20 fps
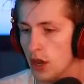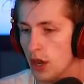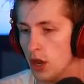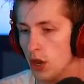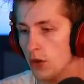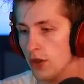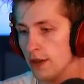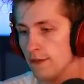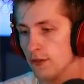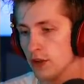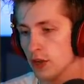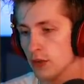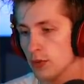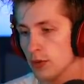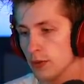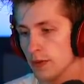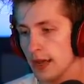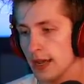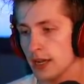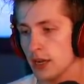Oh, if you could
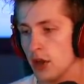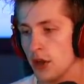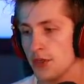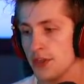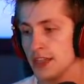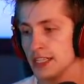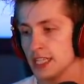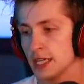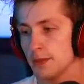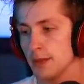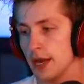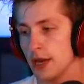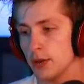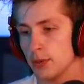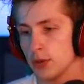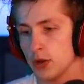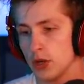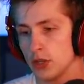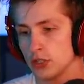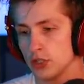bring back an authentic
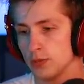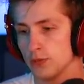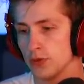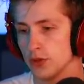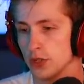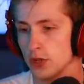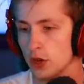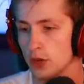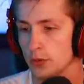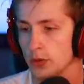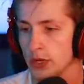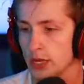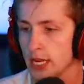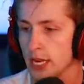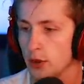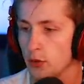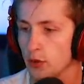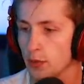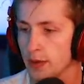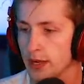Pyram costume for the army,
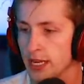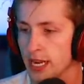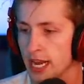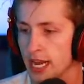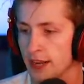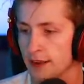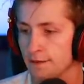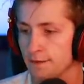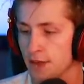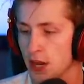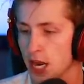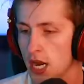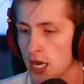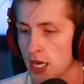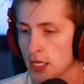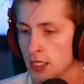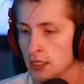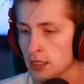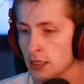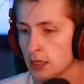it would be
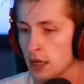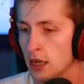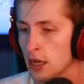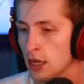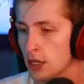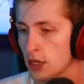insane!